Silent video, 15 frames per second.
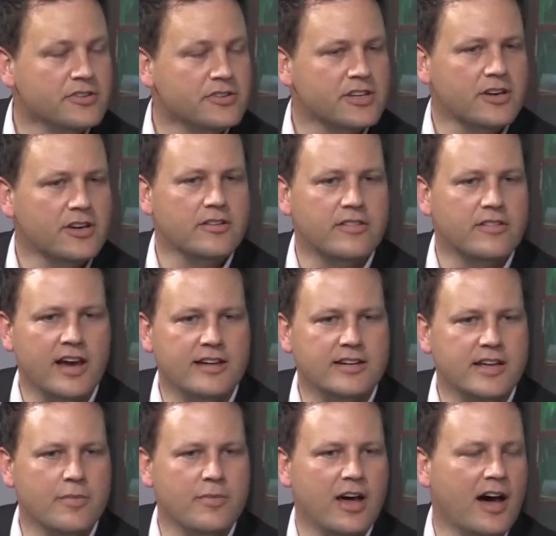So the
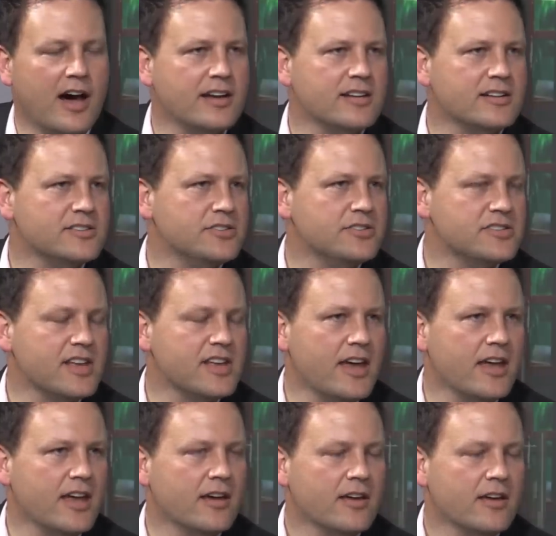idea behind it is to
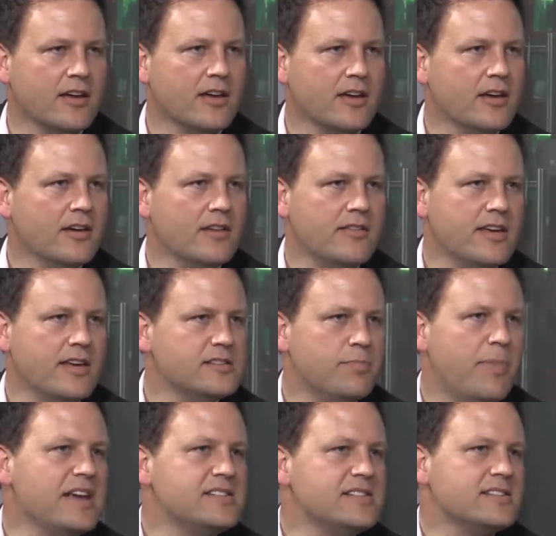say there's
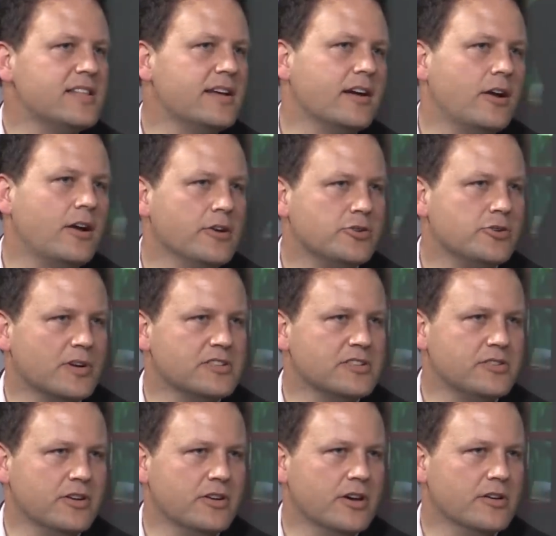basics that a coach wants
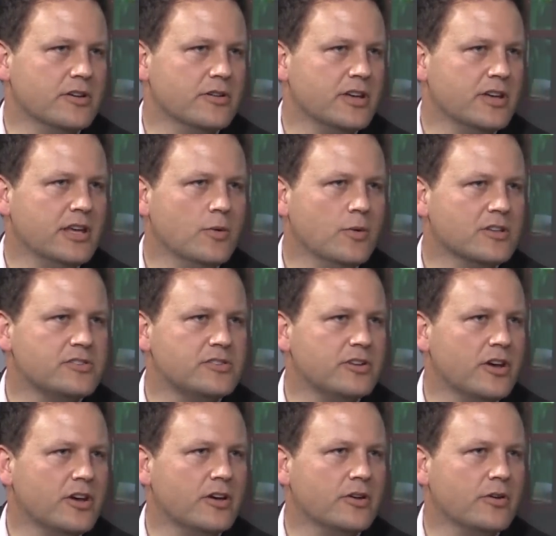to know. He wants to
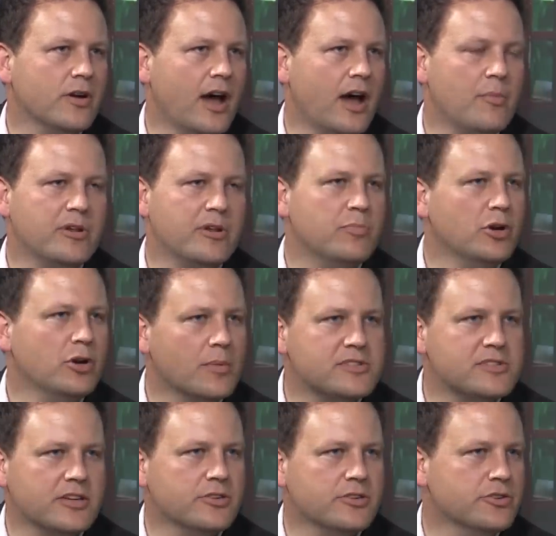know how many pull-ups
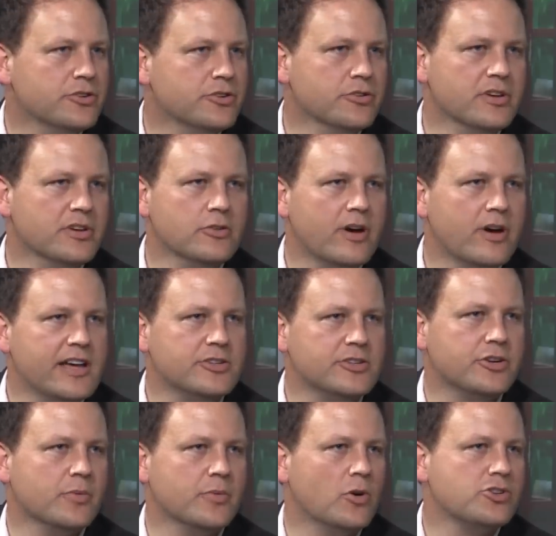can you do in your age
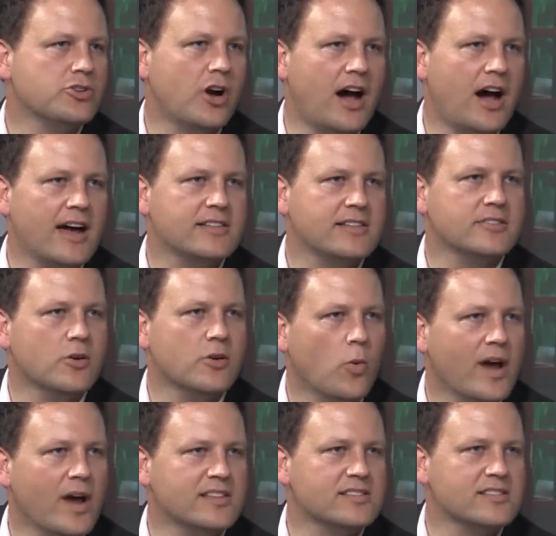group, what's your height and your
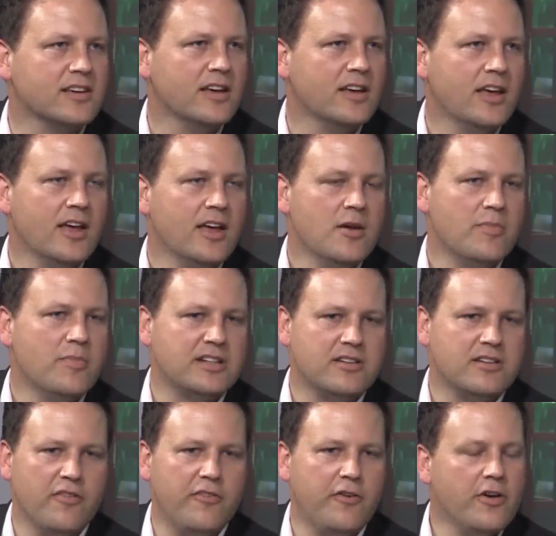weight. But
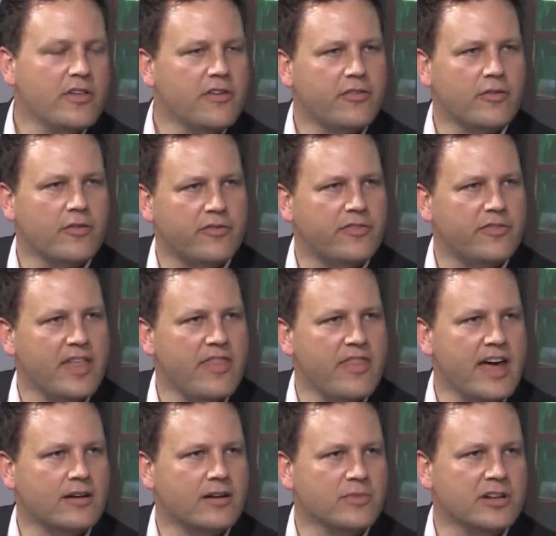further than
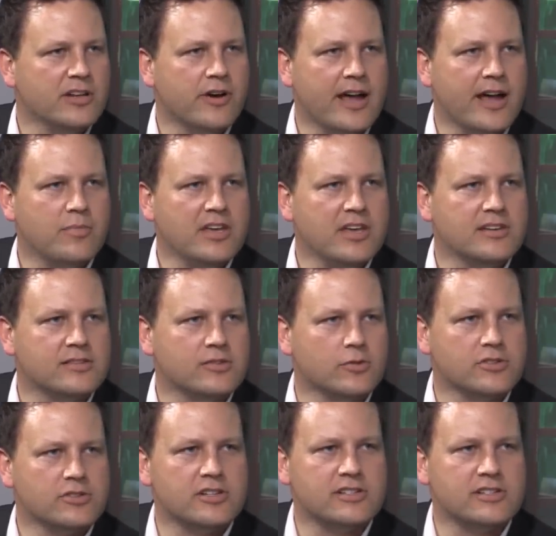that, I mean, rugby is also a